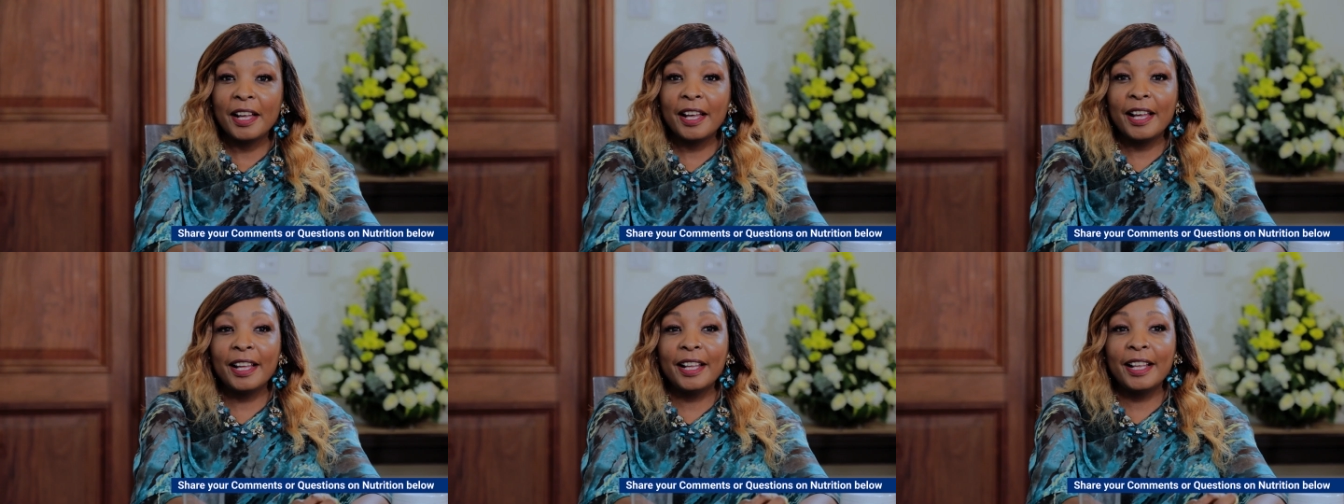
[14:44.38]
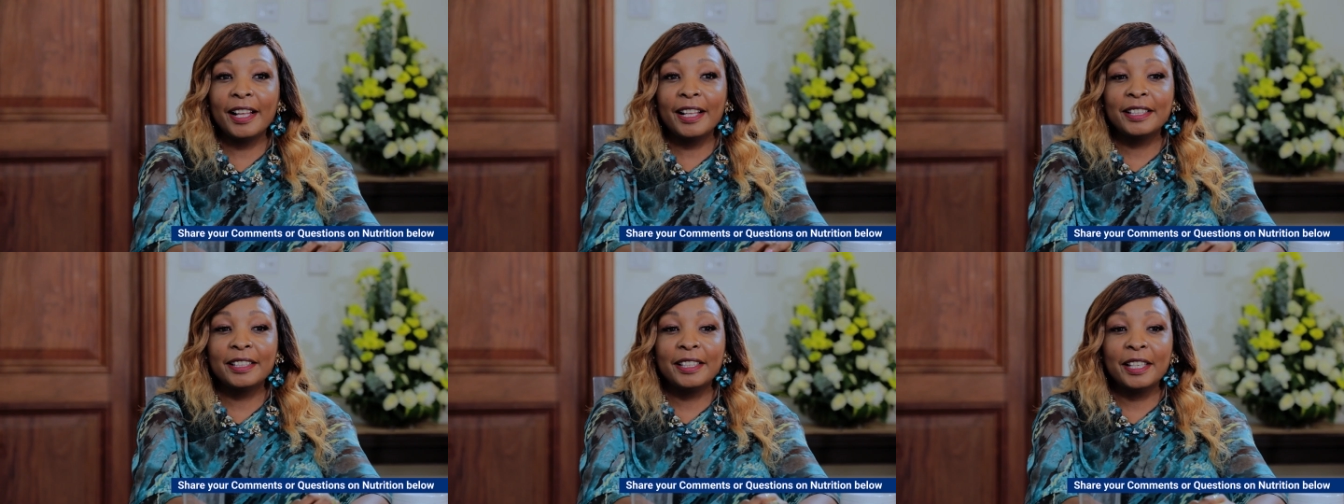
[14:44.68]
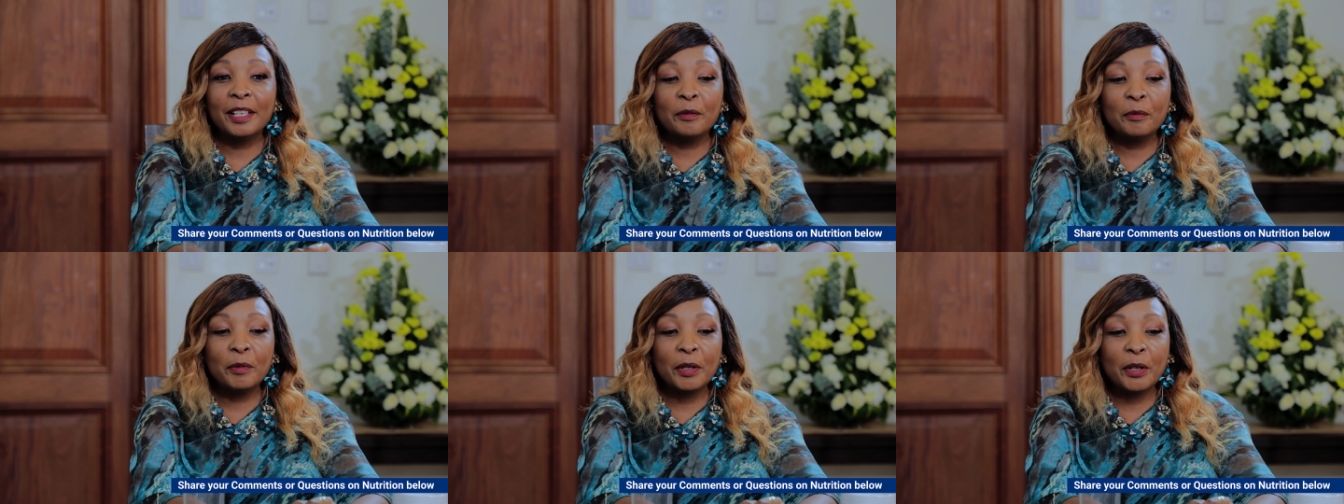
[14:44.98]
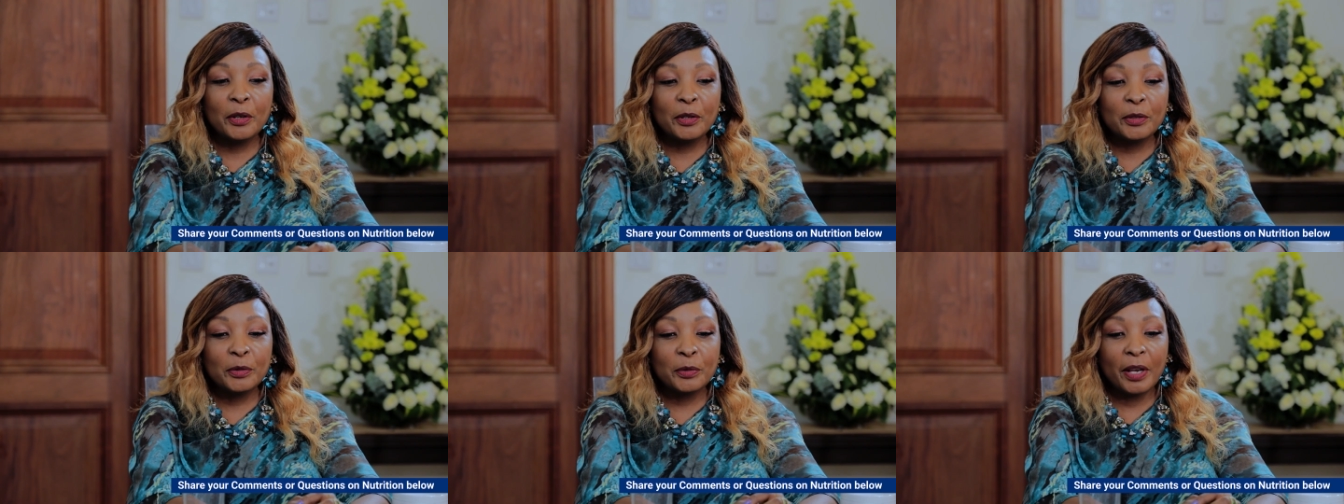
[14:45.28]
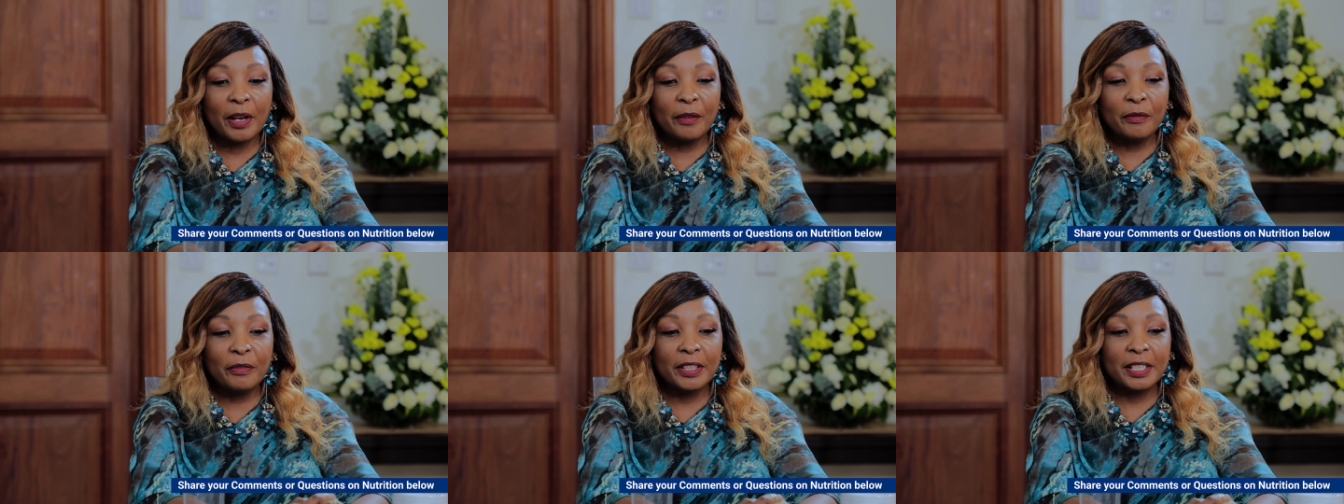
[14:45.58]
I think because
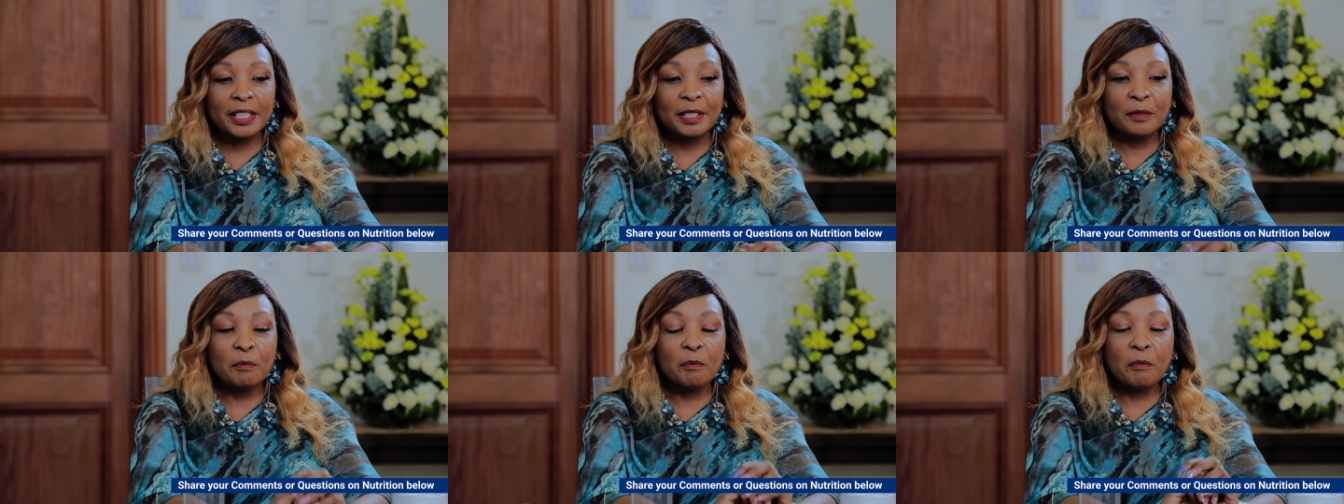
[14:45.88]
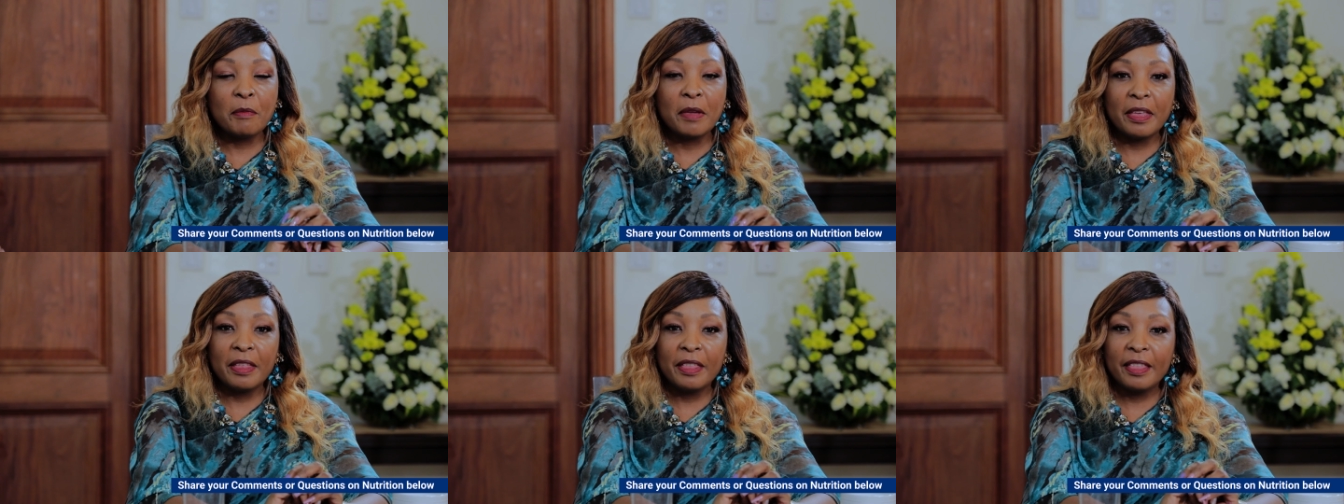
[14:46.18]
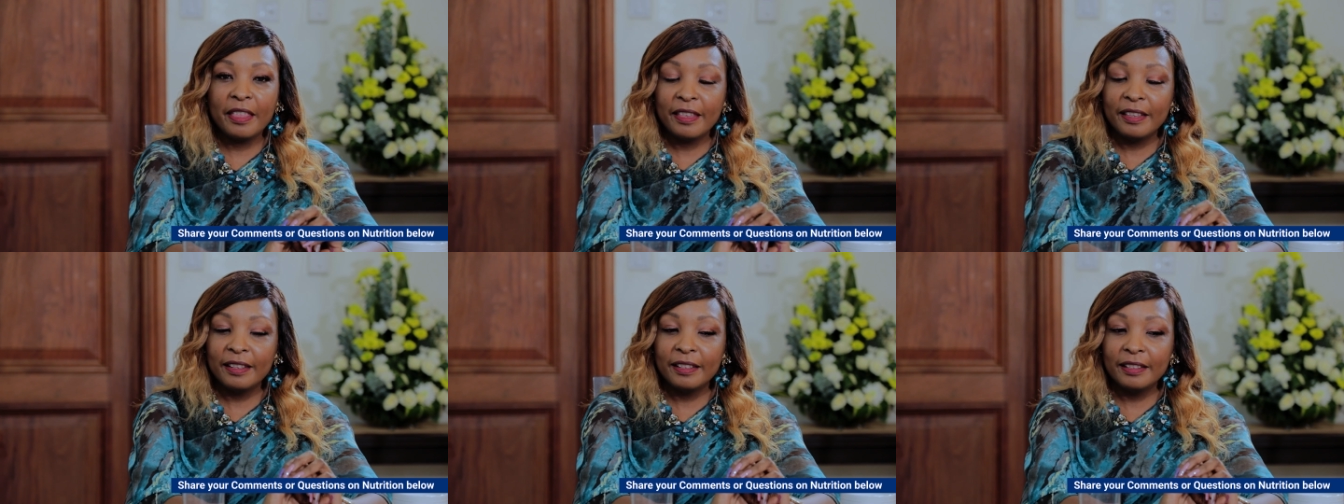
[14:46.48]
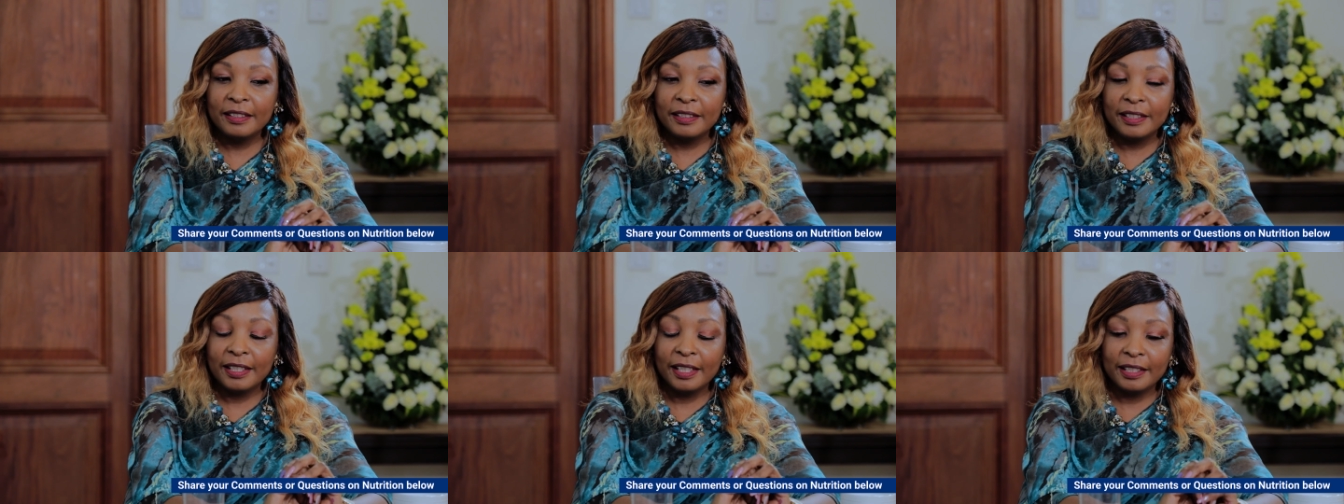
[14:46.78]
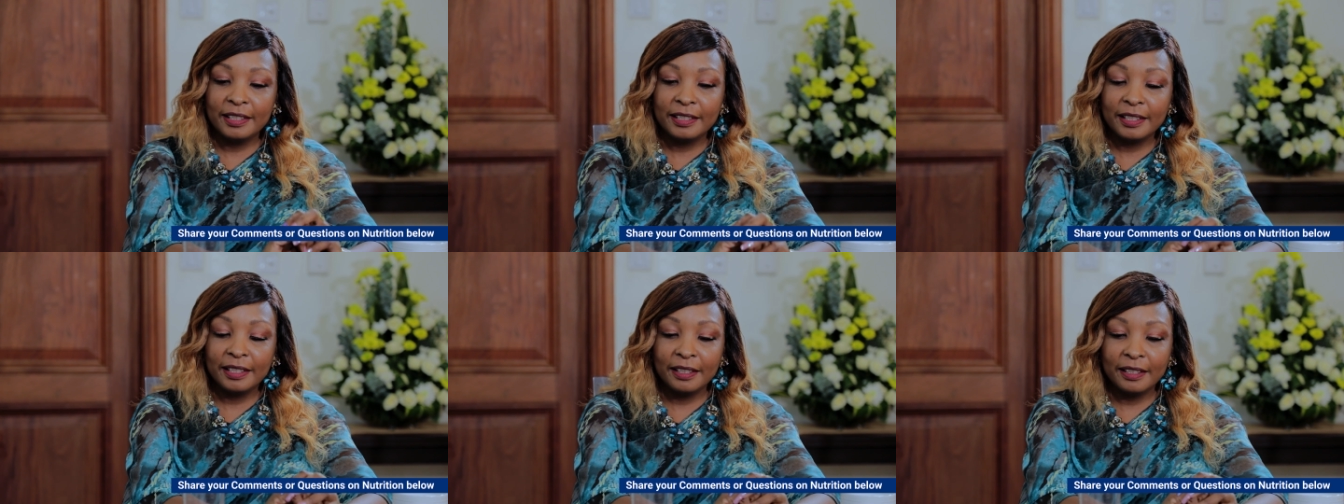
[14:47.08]
you have this myth
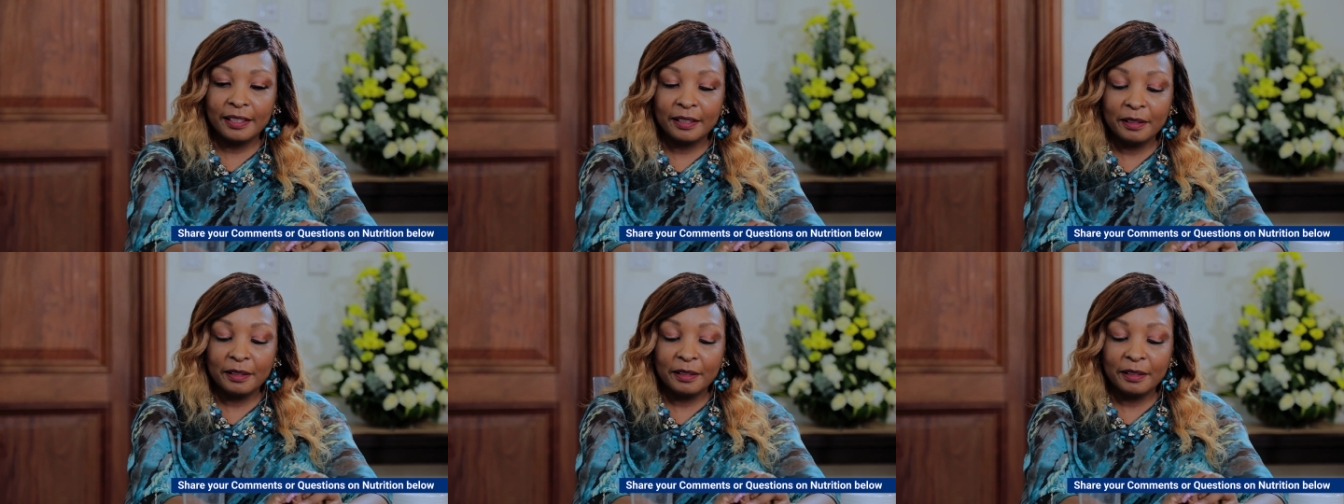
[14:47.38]
that